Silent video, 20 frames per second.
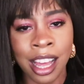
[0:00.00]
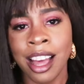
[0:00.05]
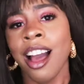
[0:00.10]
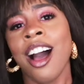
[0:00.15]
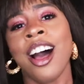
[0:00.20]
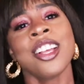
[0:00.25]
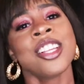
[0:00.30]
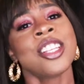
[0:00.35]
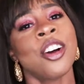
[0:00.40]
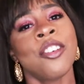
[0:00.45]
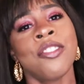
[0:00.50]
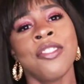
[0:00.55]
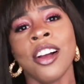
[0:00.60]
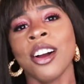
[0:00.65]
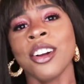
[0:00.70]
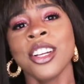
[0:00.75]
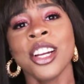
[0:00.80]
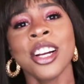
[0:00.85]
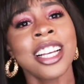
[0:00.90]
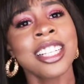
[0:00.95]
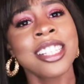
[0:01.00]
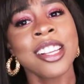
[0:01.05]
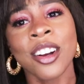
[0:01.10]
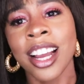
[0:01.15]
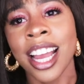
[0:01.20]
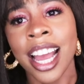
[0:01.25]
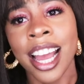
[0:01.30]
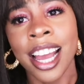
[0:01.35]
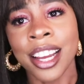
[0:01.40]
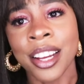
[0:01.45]
Also, failure is
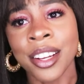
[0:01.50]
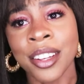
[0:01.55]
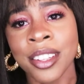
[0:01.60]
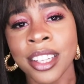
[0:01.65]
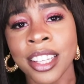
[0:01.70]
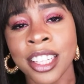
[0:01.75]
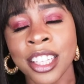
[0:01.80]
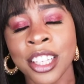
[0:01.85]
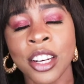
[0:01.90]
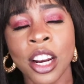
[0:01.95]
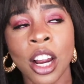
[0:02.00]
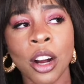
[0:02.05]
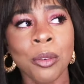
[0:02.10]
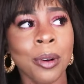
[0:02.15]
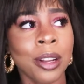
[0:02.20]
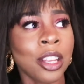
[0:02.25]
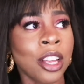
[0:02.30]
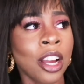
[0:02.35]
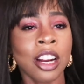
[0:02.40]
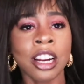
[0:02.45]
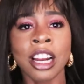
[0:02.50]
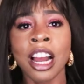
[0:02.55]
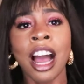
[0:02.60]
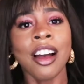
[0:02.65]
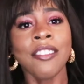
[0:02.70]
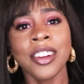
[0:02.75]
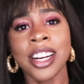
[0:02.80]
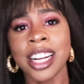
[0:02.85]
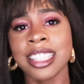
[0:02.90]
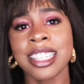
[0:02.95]
okay. You know, when your
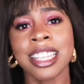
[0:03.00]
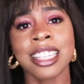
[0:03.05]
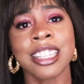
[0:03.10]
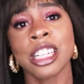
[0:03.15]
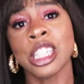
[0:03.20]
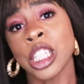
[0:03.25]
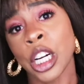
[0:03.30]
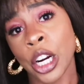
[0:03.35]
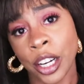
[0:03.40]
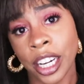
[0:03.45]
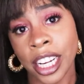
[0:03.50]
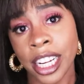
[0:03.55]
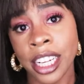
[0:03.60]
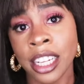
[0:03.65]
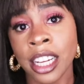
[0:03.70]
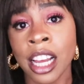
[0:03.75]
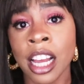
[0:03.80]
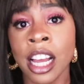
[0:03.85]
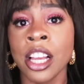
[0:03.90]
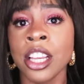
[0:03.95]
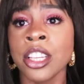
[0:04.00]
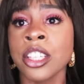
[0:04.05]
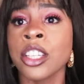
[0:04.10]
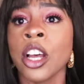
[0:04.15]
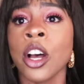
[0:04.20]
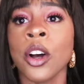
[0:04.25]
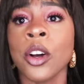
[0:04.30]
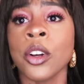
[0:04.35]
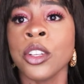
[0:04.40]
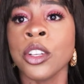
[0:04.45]
confidence is a journey.
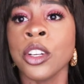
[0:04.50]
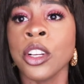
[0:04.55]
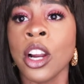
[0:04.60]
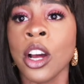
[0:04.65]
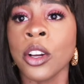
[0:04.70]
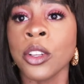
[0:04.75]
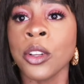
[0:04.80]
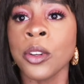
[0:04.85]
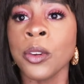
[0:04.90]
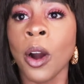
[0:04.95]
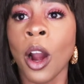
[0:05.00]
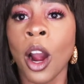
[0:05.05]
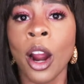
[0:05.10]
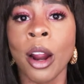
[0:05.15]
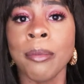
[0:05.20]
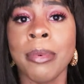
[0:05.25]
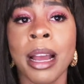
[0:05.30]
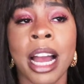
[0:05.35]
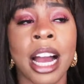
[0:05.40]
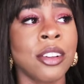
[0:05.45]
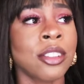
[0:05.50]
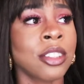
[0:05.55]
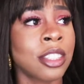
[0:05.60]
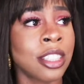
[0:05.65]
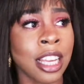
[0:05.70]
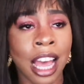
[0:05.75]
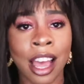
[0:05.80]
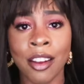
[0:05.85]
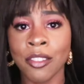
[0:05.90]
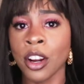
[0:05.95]
So, you know, you are bound
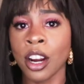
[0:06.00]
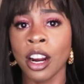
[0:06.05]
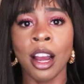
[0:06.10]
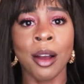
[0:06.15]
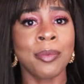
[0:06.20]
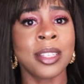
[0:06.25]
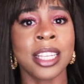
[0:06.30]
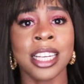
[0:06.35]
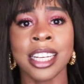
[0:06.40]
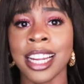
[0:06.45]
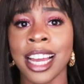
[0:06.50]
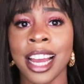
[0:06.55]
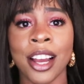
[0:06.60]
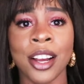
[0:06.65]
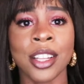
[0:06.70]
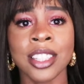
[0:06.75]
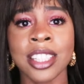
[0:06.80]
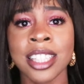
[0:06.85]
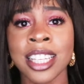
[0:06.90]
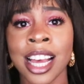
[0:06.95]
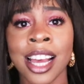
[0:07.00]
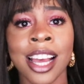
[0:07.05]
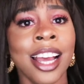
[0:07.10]
to have your ups and downs.